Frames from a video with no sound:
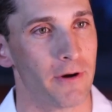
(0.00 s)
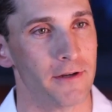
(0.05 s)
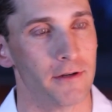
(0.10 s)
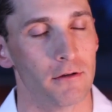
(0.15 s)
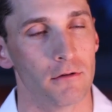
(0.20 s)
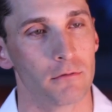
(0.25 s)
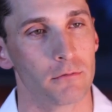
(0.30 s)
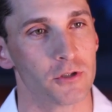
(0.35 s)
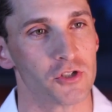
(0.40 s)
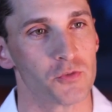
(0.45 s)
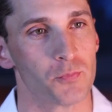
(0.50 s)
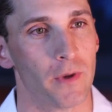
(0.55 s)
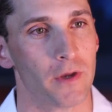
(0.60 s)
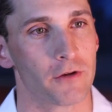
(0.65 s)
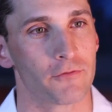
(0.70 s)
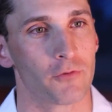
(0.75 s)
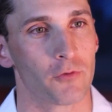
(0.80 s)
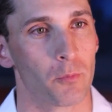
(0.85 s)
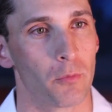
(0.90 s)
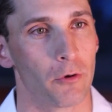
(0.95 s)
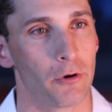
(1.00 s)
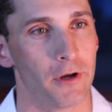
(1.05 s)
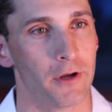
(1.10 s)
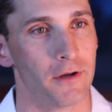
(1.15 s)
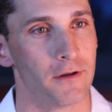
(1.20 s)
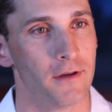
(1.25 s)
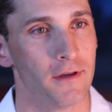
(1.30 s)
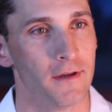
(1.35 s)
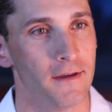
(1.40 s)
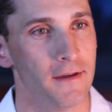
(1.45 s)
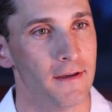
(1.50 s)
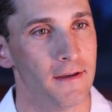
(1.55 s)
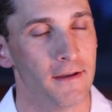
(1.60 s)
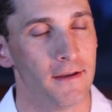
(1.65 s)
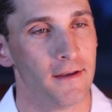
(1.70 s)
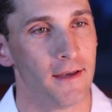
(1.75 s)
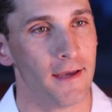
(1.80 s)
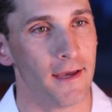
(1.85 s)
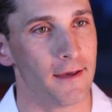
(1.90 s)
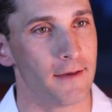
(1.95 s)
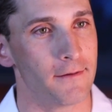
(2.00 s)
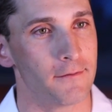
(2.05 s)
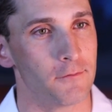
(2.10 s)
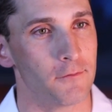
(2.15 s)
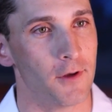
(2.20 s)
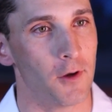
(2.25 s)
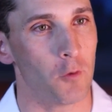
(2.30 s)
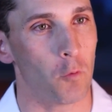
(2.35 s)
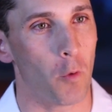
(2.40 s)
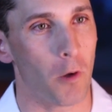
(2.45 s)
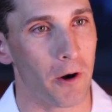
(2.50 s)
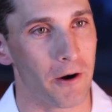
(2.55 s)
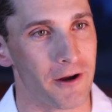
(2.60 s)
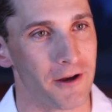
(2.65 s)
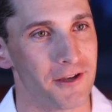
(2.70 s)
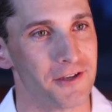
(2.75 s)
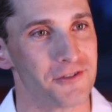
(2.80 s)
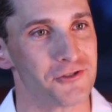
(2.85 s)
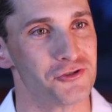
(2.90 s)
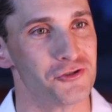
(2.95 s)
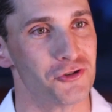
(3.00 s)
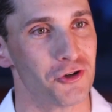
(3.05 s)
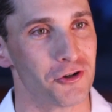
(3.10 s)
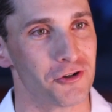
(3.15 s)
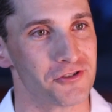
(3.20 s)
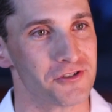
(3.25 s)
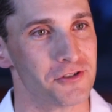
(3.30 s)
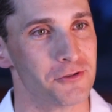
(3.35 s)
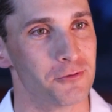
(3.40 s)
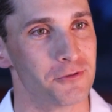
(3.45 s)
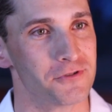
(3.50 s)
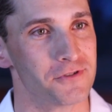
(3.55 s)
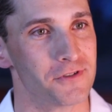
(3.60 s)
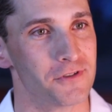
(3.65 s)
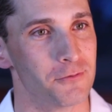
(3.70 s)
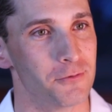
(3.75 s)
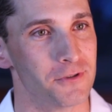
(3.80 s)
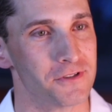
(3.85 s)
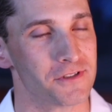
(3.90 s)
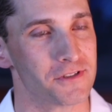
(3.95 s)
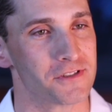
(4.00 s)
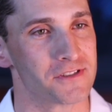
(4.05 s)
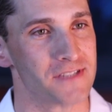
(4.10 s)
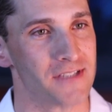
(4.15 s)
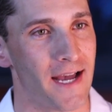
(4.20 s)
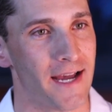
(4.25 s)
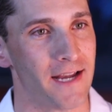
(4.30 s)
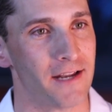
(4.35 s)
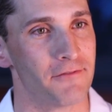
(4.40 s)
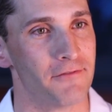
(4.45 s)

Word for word: deal of respect for Bryn, and, and wearing his jersey was, was a sign of